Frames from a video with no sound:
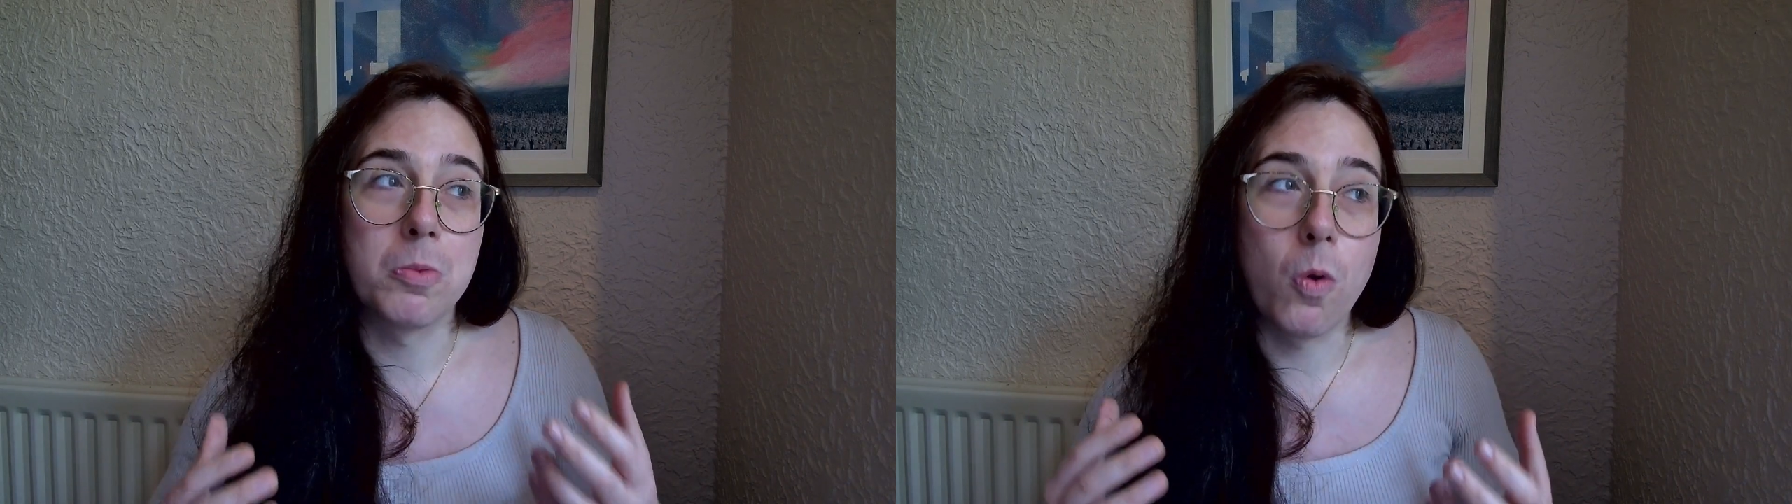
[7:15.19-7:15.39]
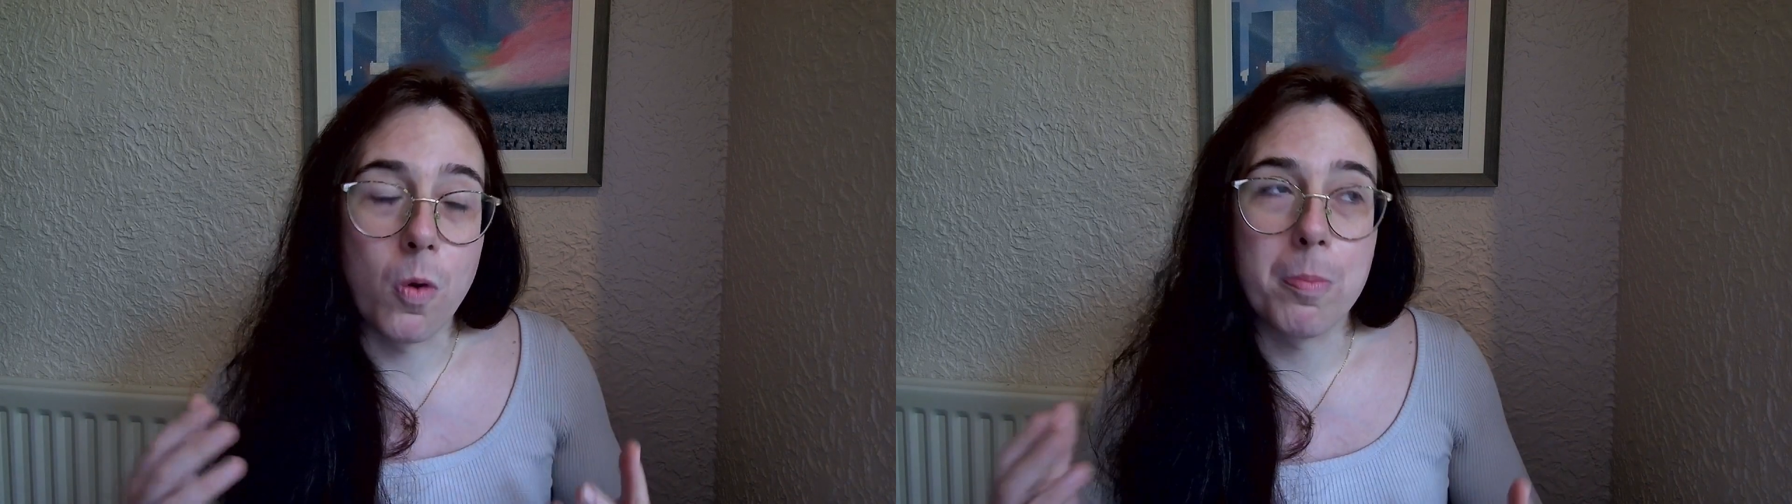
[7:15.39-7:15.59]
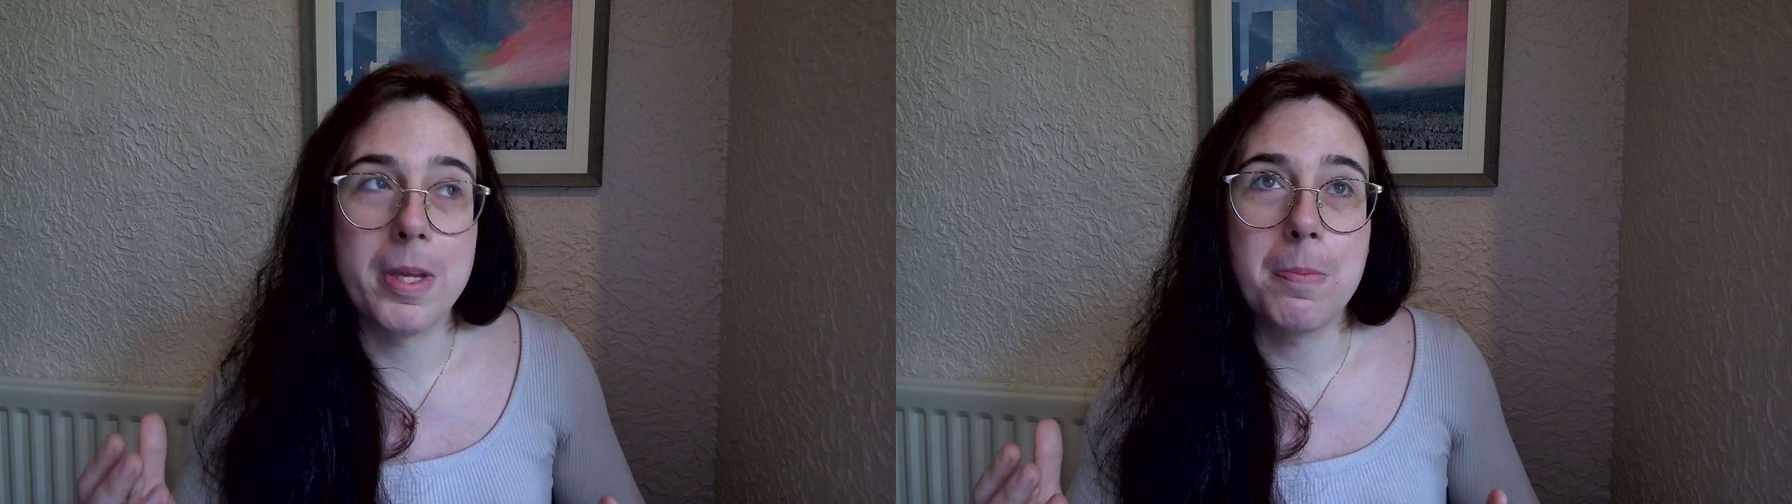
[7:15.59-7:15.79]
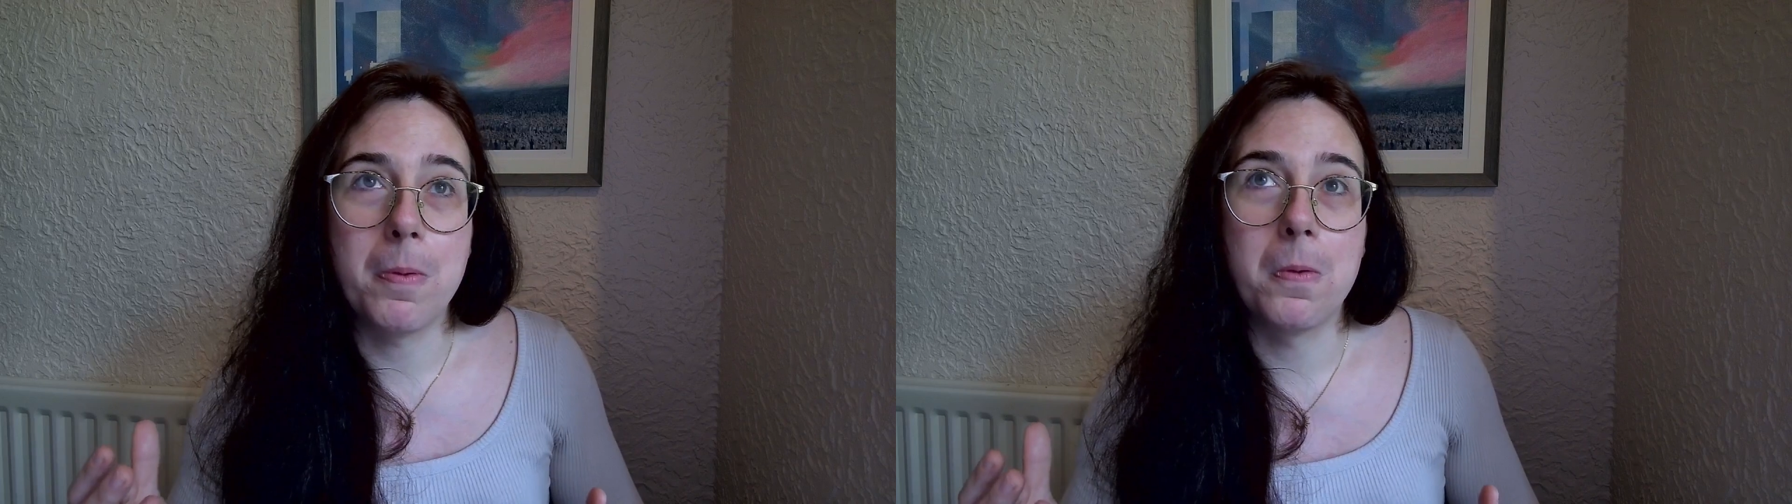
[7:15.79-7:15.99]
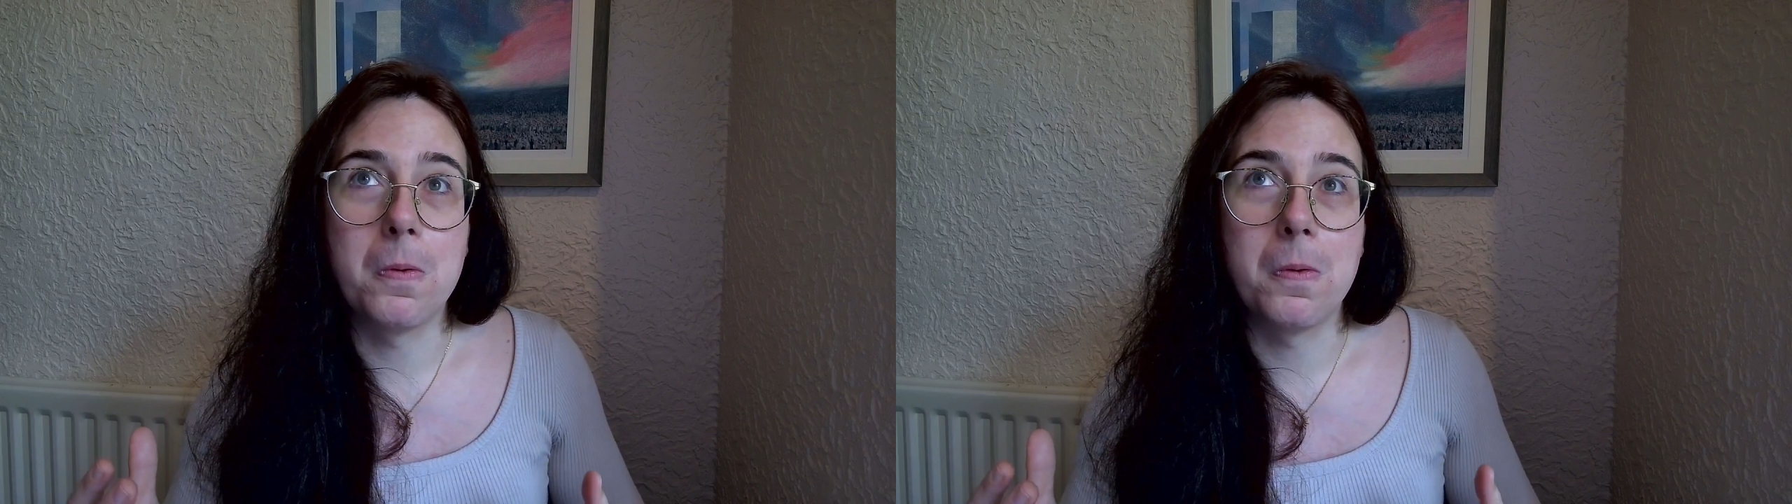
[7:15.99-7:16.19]
core
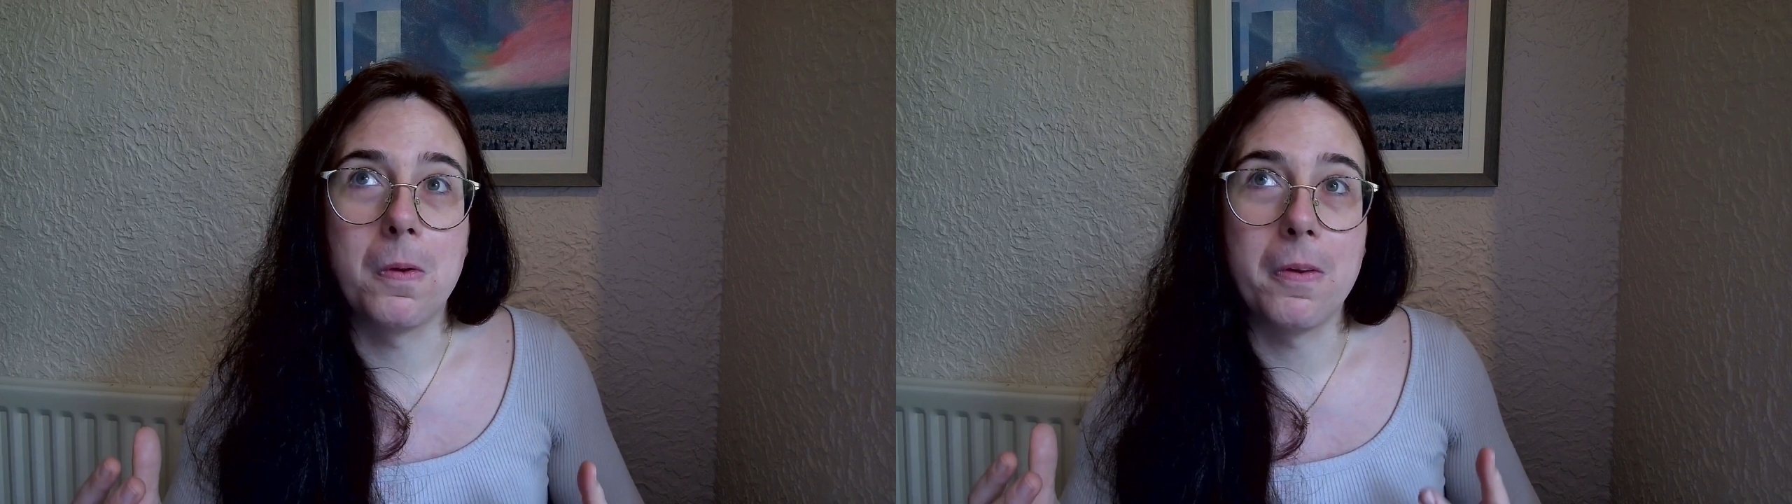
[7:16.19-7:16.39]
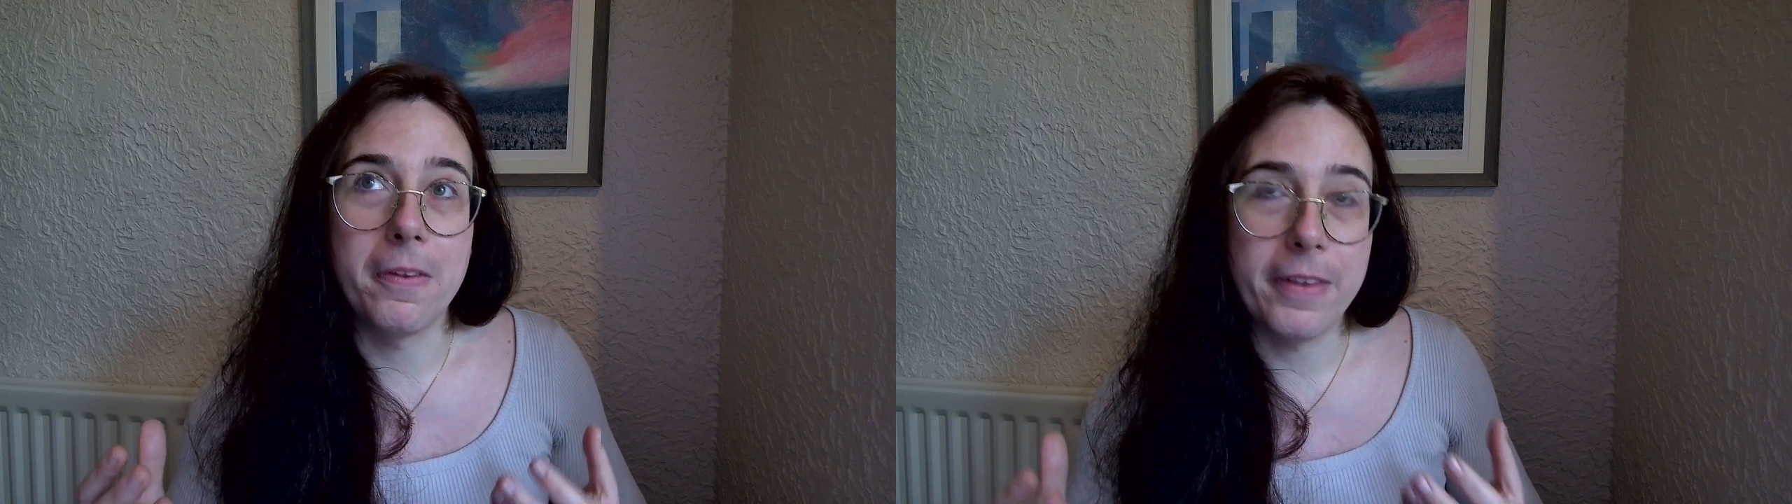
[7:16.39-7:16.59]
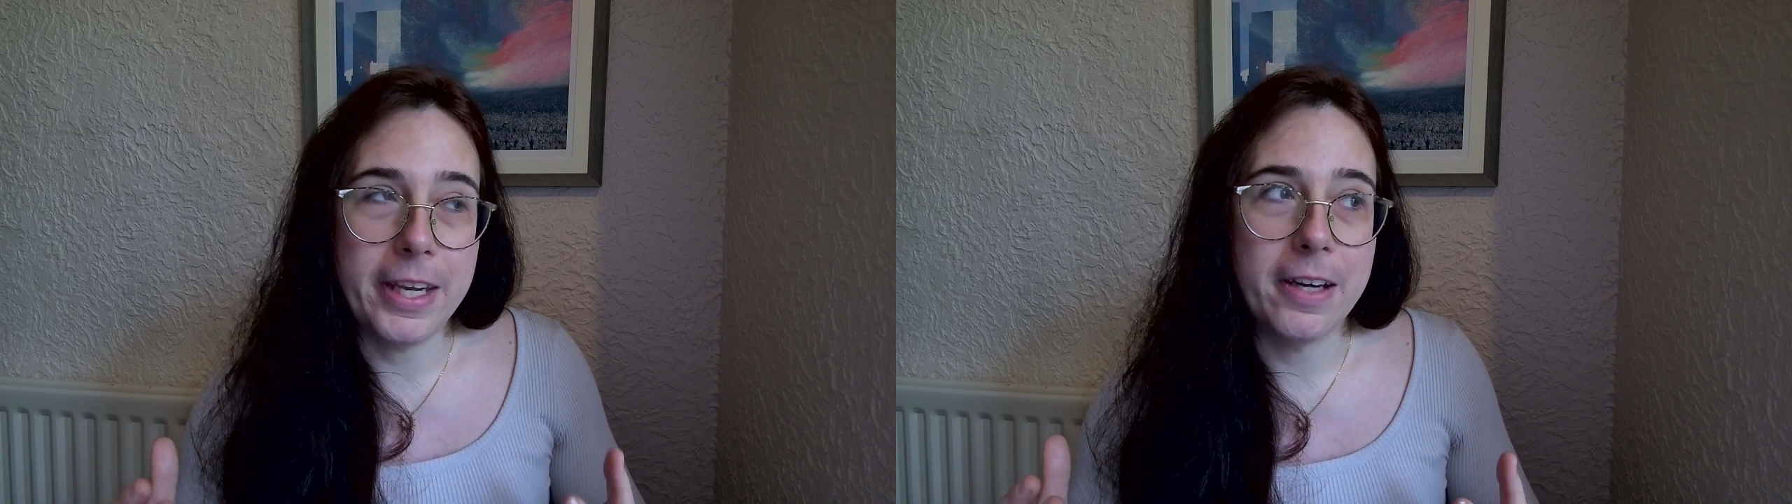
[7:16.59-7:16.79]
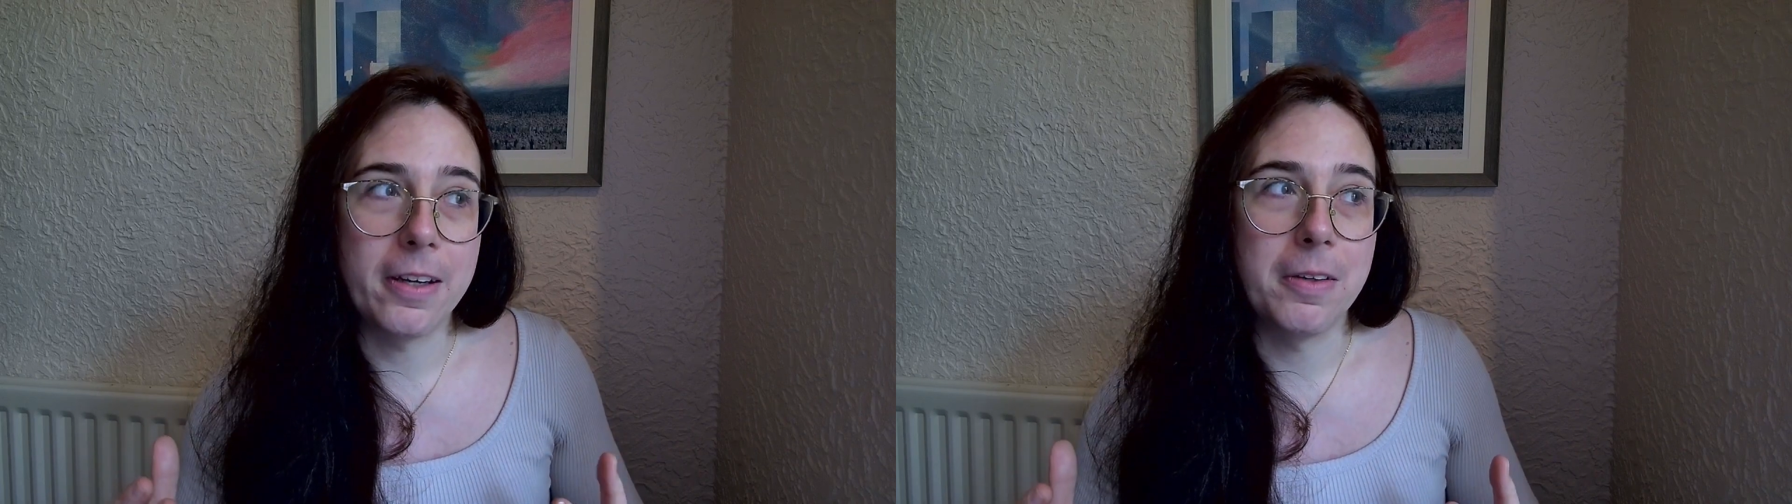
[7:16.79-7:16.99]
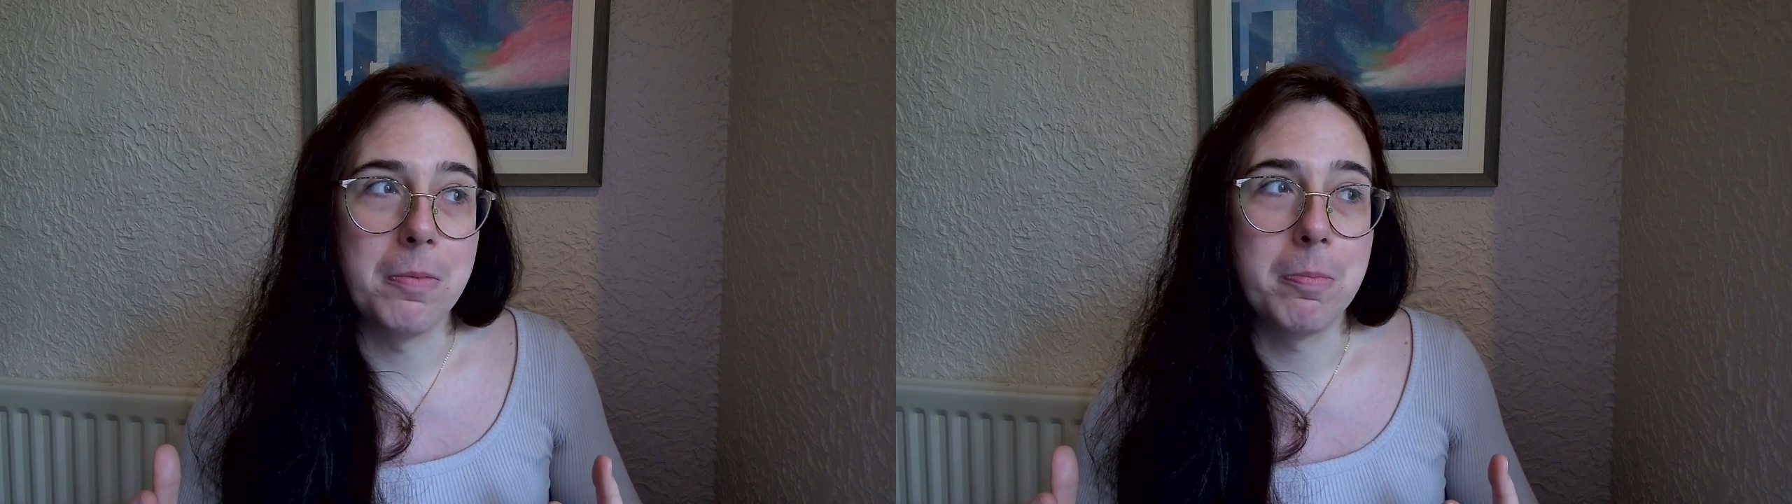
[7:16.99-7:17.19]
people there,